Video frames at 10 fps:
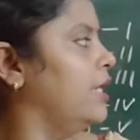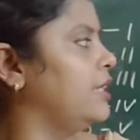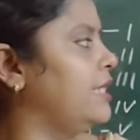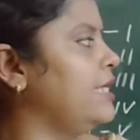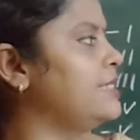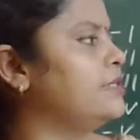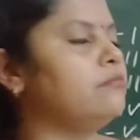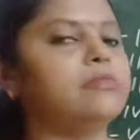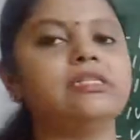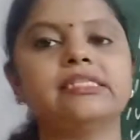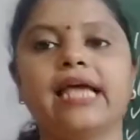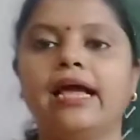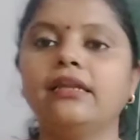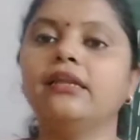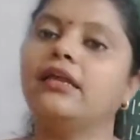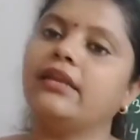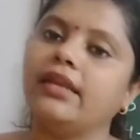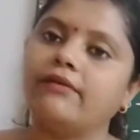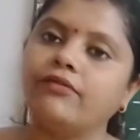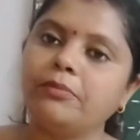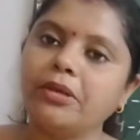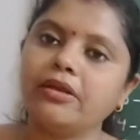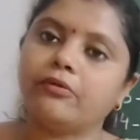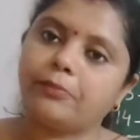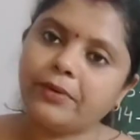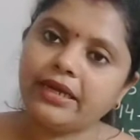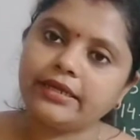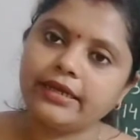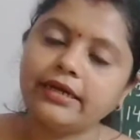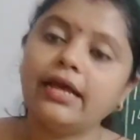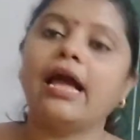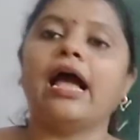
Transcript: these symbols can never be repeated